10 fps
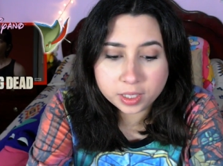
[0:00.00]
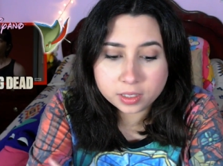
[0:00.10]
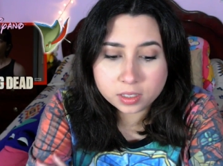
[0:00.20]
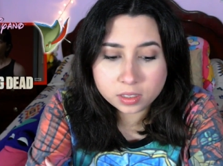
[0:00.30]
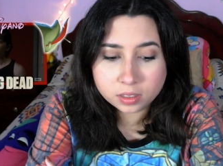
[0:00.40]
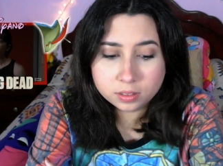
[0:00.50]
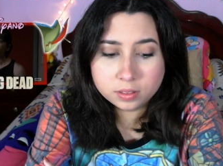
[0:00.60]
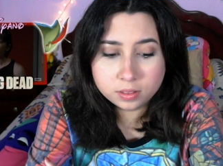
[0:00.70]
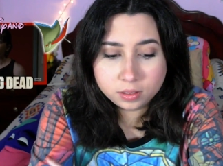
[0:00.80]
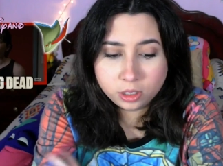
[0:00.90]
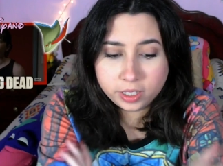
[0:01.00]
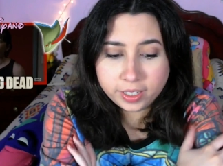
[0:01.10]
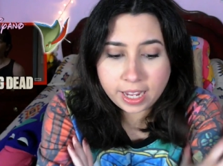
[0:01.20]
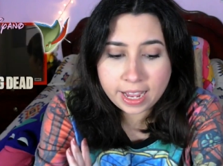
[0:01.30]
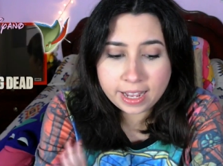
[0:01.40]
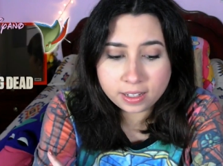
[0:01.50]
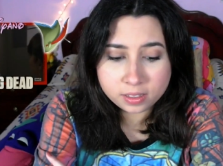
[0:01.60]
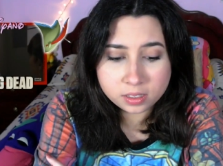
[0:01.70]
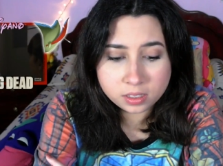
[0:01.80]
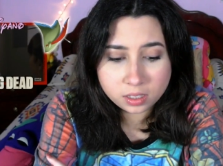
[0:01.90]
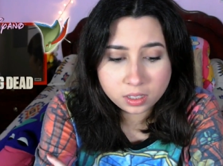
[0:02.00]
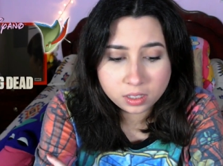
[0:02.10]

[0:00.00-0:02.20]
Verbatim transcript: because you're, you're an ass.